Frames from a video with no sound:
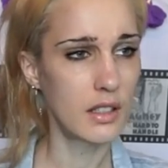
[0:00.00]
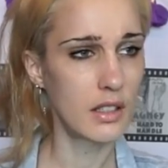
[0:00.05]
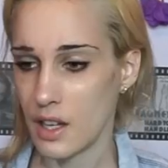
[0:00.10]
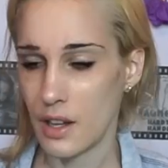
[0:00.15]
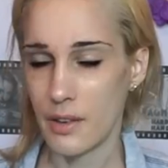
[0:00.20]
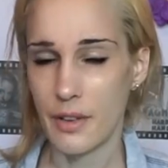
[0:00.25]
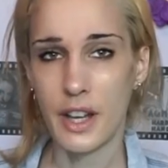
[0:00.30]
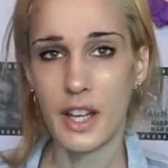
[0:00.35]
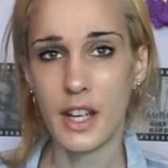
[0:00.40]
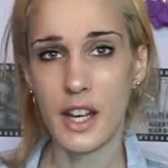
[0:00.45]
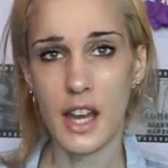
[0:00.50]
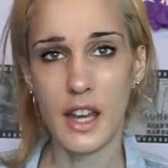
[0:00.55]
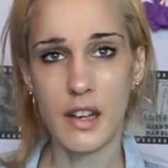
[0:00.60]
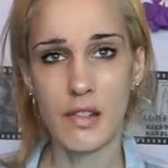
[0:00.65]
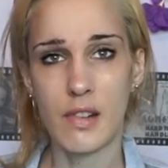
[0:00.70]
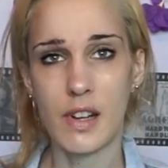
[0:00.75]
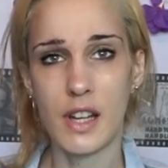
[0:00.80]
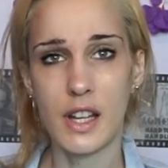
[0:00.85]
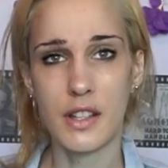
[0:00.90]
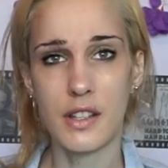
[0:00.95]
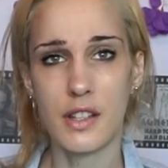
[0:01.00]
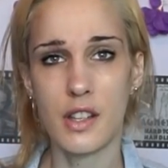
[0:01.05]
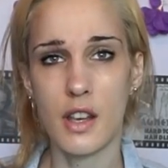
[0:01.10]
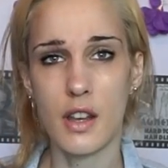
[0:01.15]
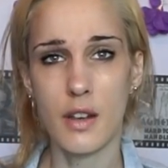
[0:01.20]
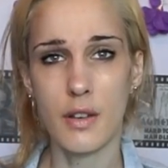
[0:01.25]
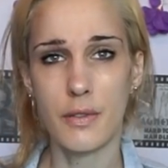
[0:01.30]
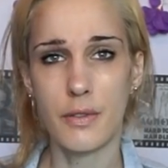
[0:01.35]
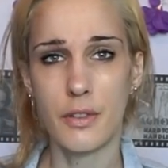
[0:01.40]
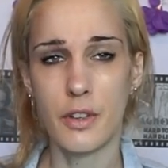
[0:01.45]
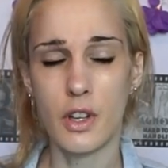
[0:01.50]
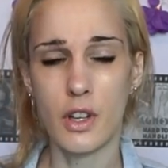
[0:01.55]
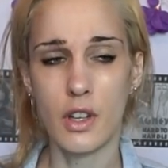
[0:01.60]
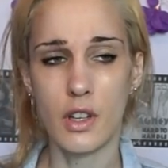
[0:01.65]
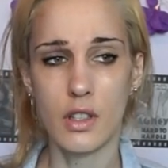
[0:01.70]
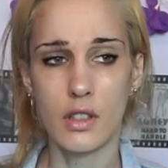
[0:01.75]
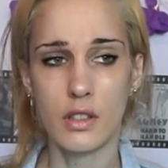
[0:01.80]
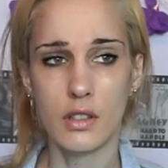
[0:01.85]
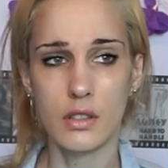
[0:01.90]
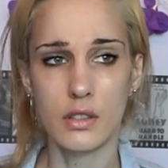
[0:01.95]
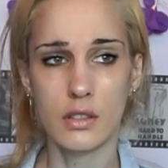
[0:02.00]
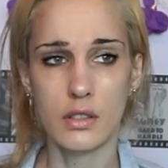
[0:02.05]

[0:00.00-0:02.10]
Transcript: I've had anorexia for